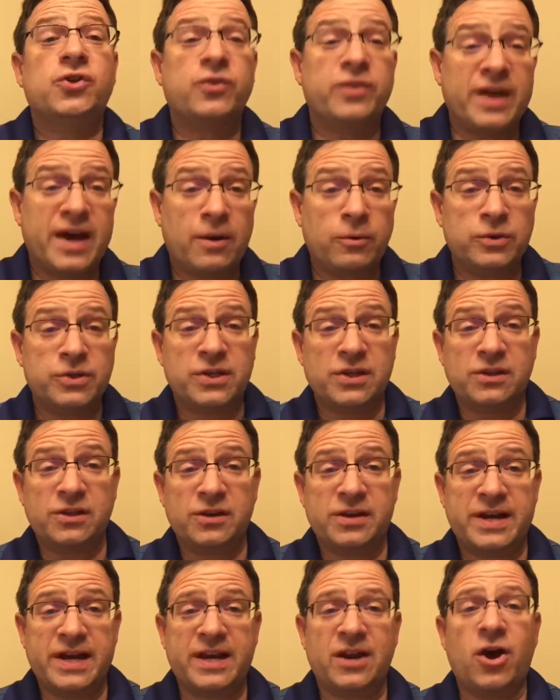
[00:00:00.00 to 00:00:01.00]
So that was a
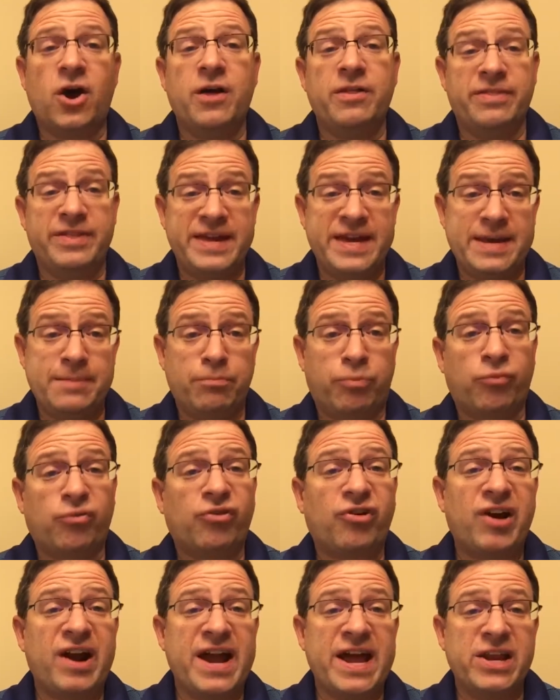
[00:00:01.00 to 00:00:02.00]
look at the
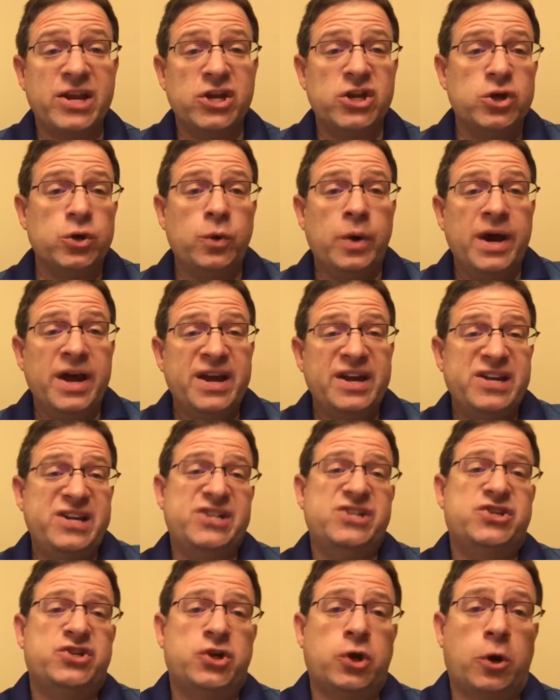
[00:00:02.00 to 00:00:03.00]
brand new
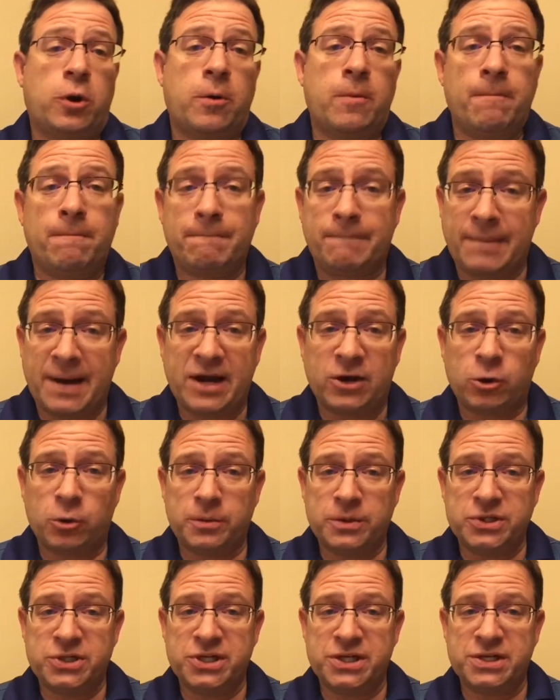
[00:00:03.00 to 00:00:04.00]
Easter
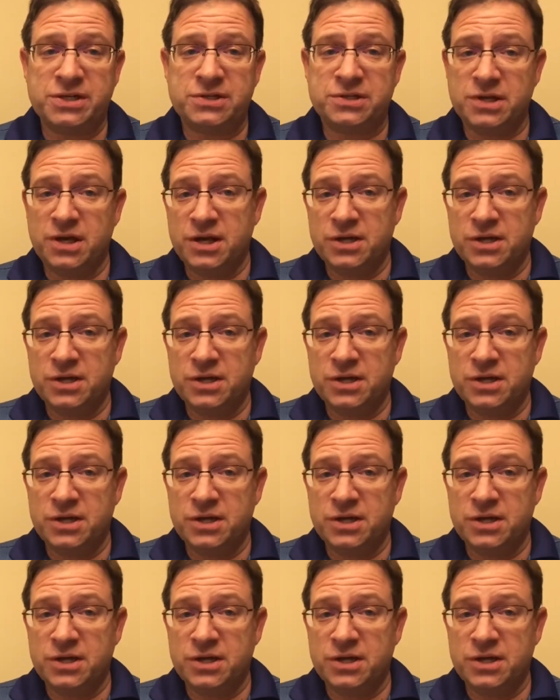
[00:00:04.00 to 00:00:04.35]
Micro Machines.